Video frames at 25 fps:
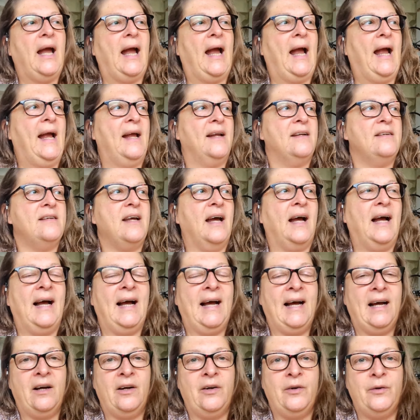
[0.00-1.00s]
and
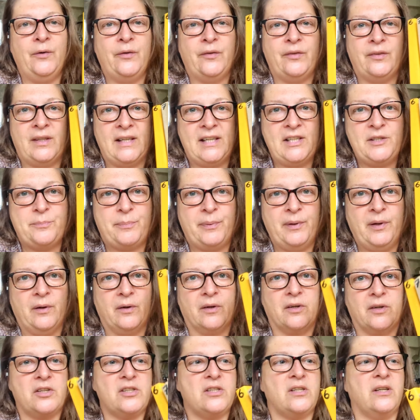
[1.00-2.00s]
how these
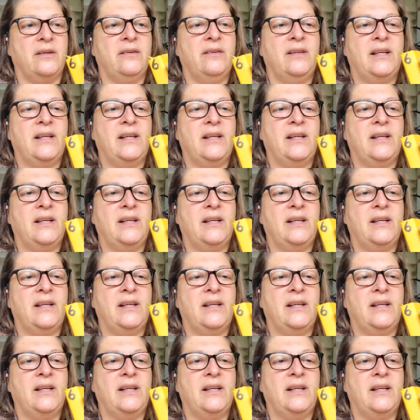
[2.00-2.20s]
books